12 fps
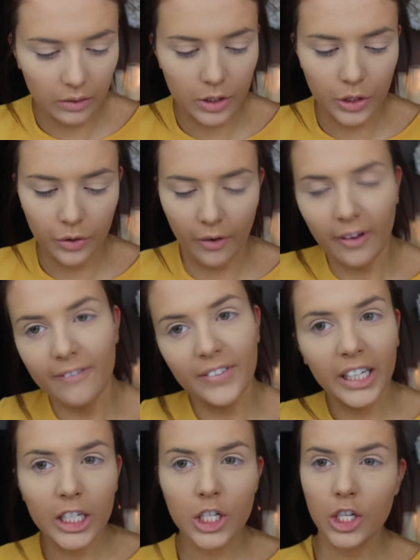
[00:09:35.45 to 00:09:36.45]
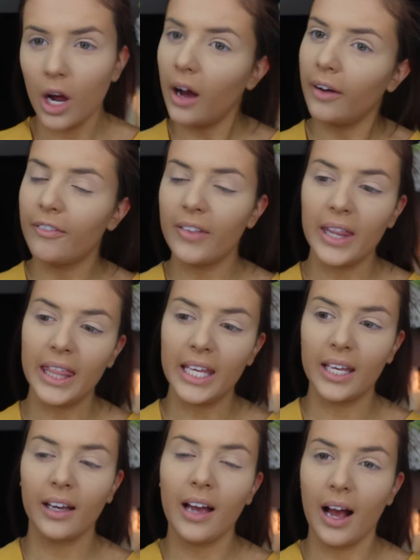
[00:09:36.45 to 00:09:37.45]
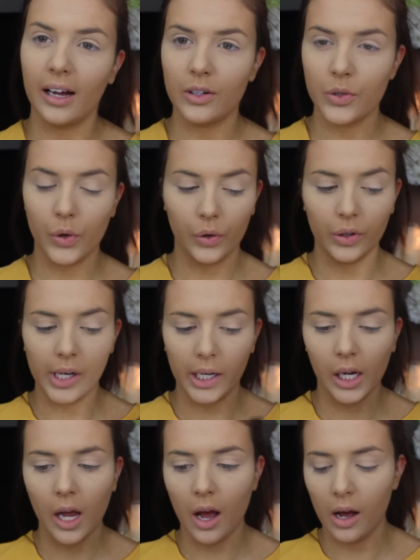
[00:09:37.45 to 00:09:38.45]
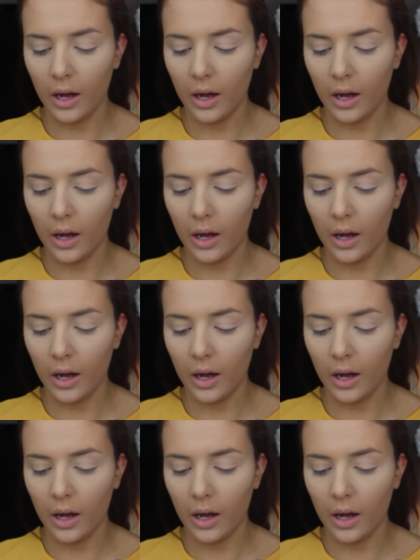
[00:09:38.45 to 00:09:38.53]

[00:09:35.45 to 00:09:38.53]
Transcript: to finish off the contouring,